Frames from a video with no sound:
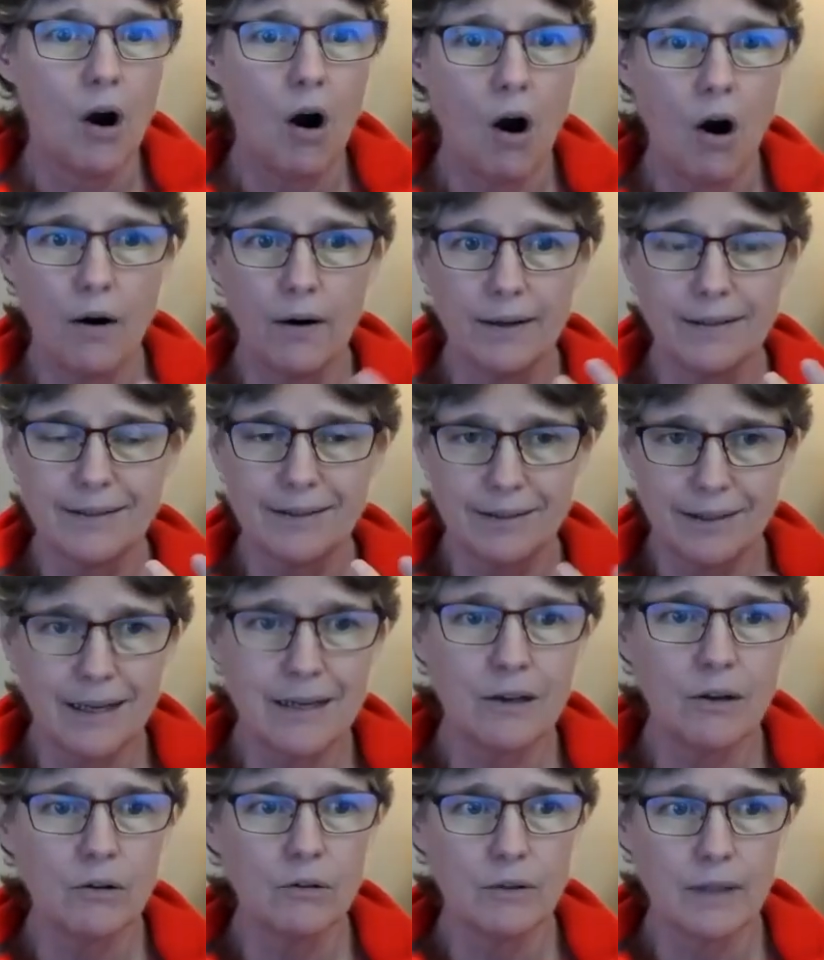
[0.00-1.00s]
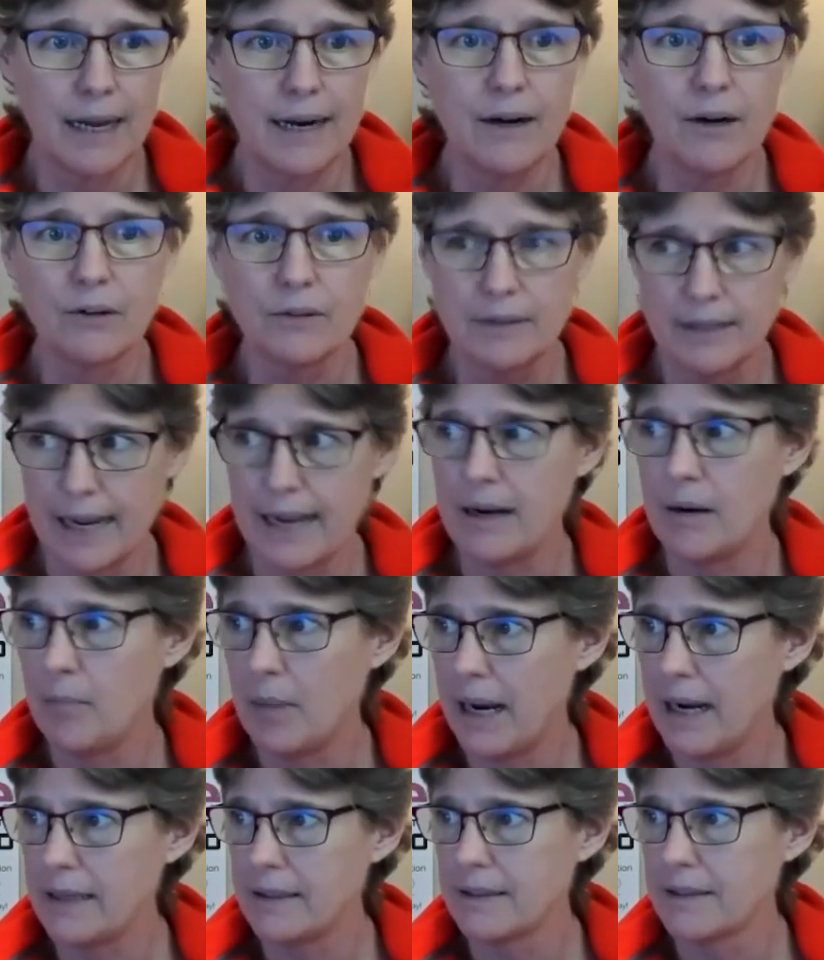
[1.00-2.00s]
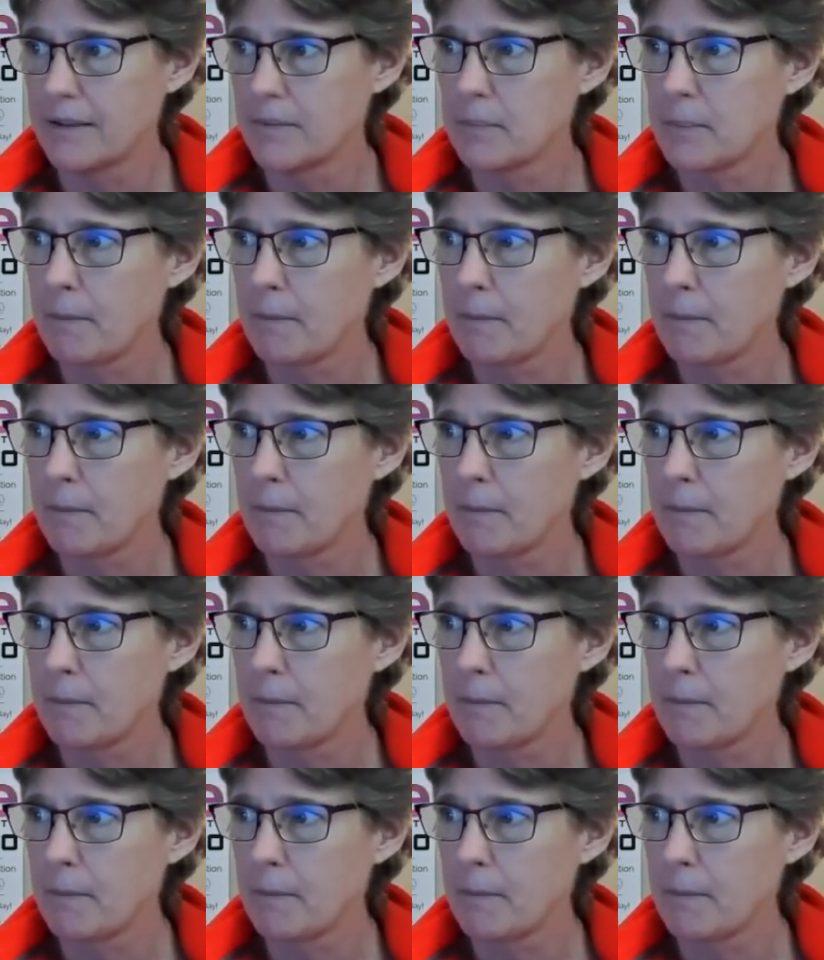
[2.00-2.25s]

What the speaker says: are a single layered database.